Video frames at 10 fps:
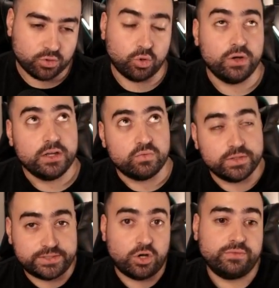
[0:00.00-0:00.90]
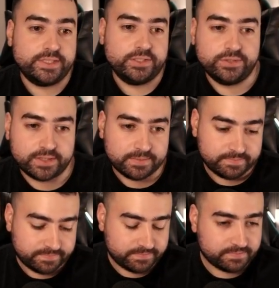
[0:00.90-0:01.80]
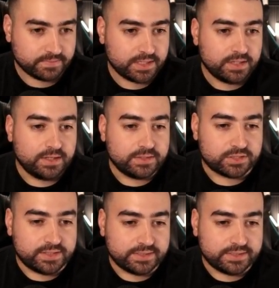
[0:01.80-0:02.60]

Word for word: Or resolve the user. So